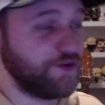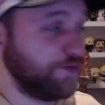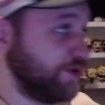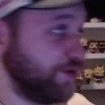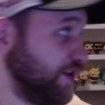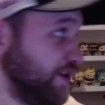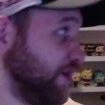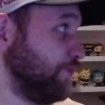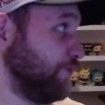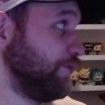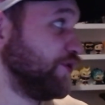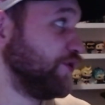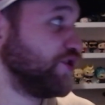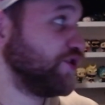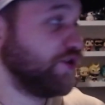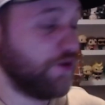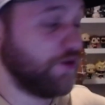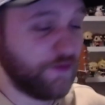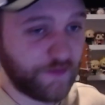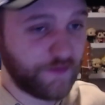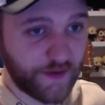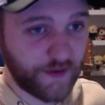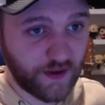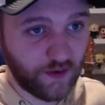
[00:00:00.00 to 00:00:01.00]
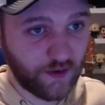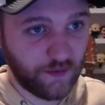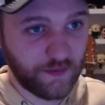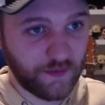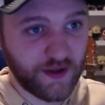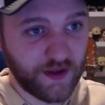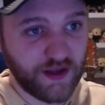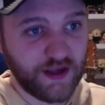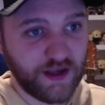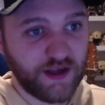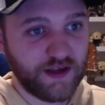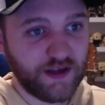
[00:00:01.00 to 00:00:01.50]
the original film,
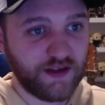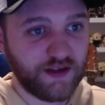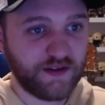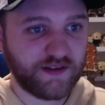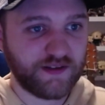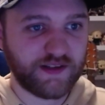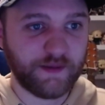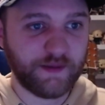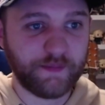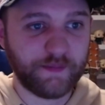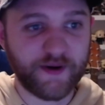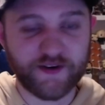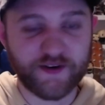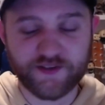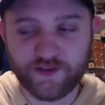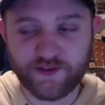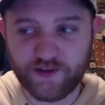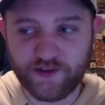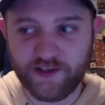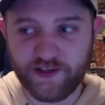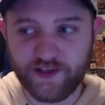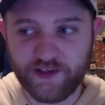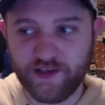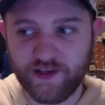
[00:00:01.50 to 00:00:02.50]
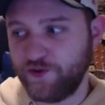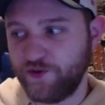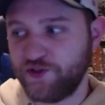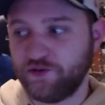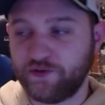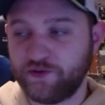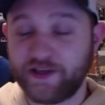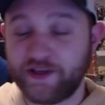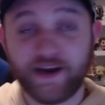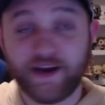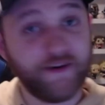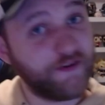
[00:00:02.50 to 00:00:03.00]
compared to the
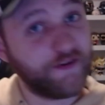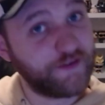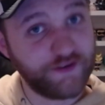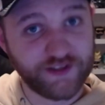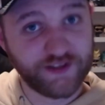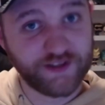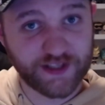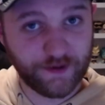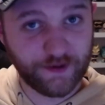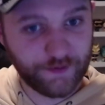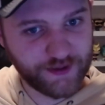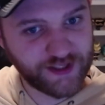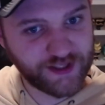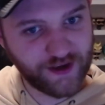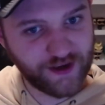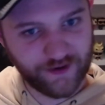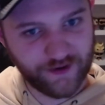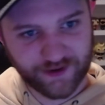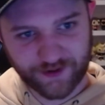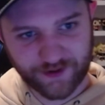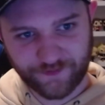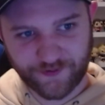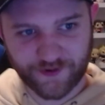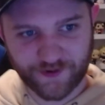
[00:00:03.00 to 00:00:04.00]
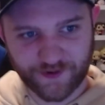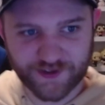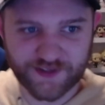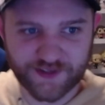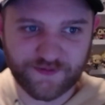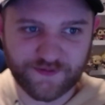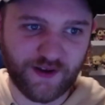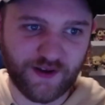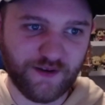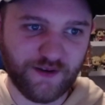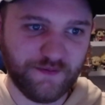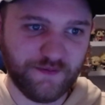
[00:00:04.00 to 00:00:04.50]
original characters that we saw in the
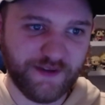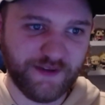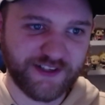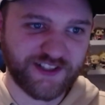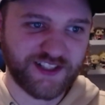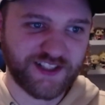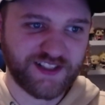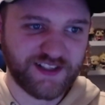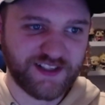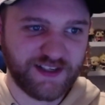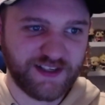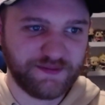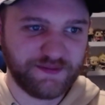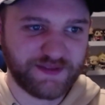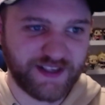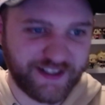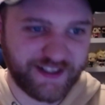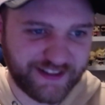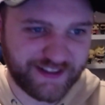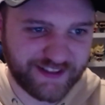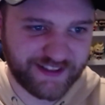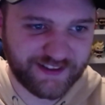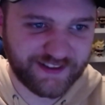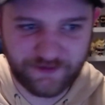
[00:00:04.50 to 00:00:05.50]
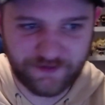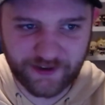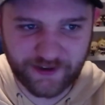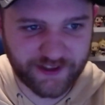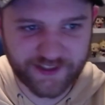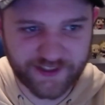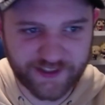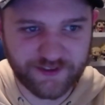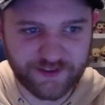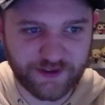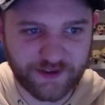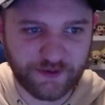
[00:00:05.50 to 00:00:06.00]
first film. It just seems like
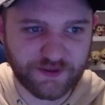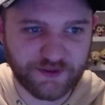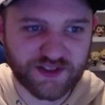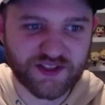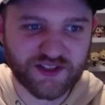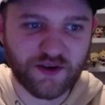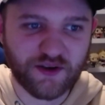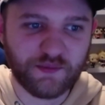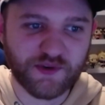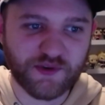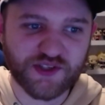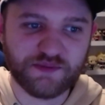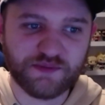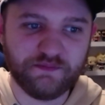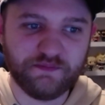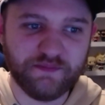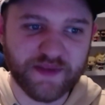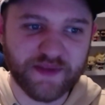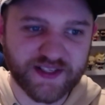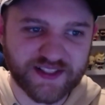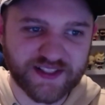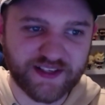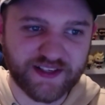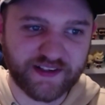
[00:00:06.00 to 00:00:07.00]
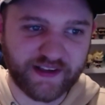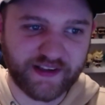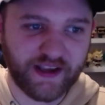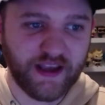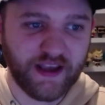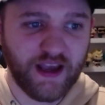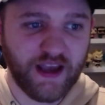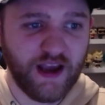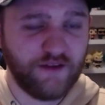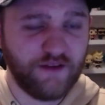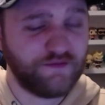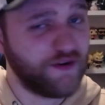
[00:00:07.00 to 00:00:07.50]
really too, there was so much missing
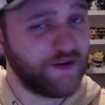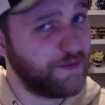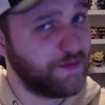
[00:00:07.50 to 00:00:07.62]
from